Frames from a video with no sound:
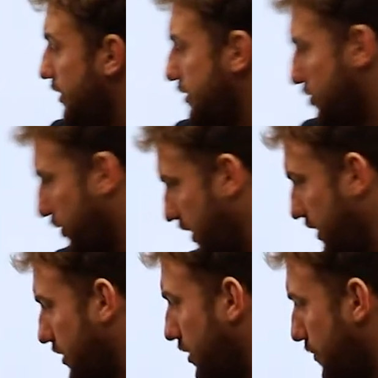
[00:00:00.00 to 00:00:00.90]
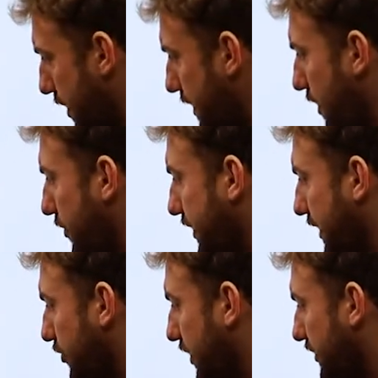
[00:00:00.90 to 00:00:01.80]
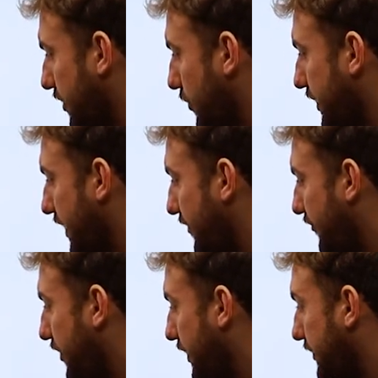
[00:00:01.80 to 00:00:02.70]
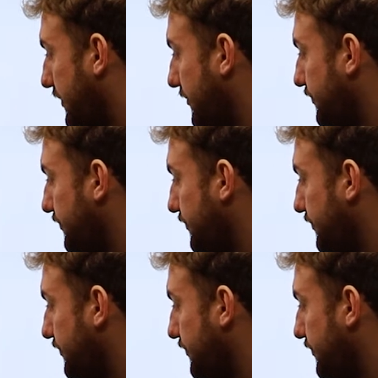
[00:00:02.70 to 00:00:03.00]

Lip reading: So here, by our calculator, we're going to find